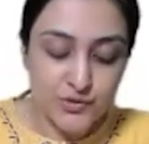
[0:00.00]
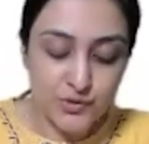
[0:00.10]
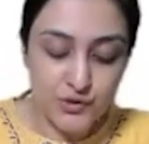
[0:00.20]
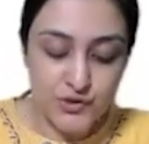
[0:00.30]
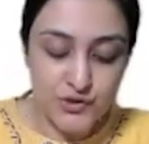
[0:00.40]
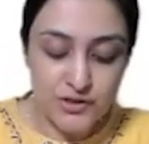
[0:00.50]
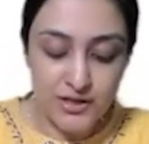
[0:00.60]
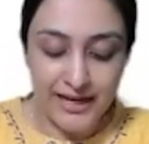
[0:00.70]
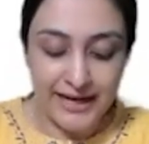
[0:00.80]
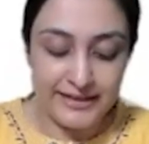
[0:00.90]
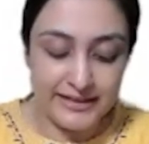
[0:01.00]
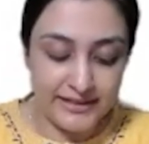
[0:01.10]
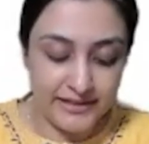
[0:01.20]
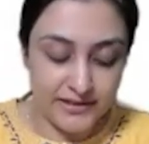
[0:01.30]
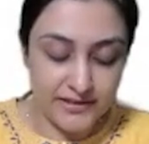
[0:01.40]
So this is the
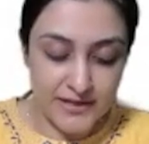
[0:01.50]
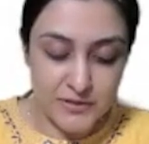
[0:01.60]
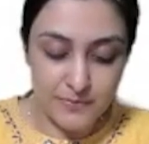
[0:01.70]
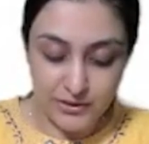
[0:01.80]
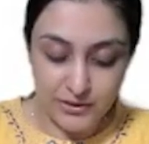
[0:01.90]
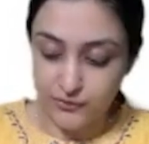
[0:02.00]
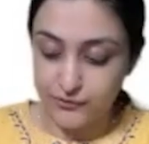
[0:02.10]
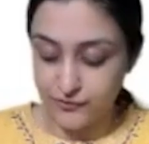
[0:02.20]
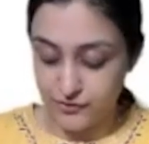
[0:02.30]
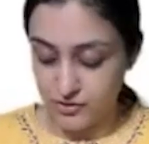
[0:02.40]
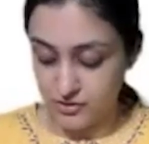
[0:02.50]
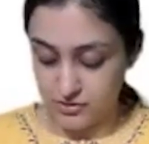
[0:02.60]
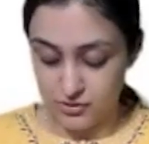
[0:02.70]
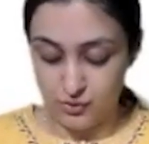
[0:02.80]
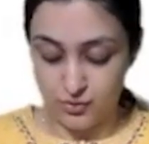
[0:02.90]
anterior aspect of the
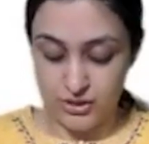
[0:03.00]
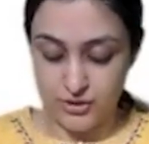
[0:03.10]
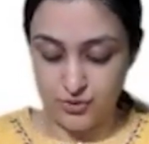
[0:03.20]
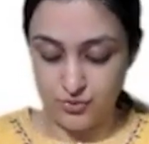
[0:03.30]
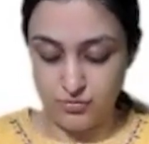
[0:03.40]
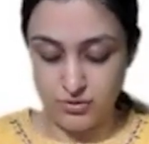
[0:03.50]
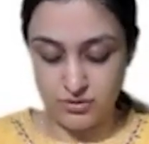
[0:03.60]
neural tube.